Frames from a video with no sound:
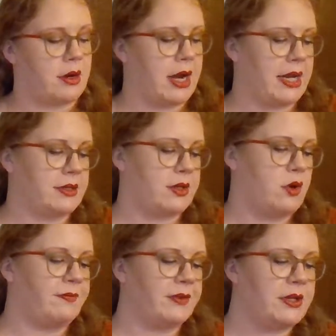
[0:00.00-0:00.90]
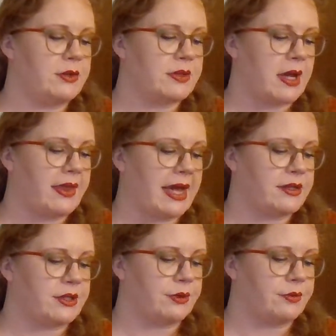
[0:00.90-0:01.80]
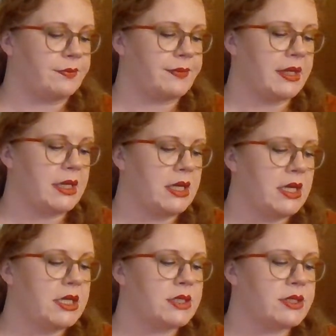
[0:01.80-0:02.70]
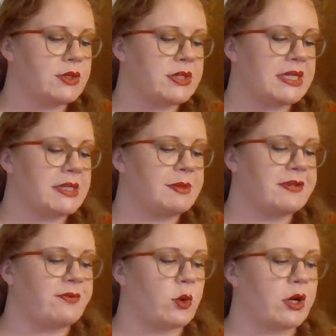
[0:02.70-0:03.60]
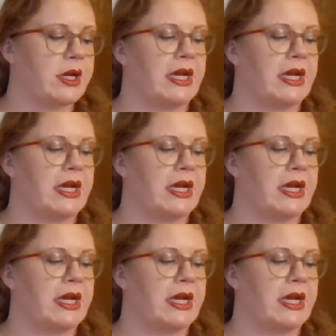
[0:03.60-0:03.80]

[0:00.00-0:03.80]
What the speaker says: All right, so hopefully you saw that too. So 6 plus 4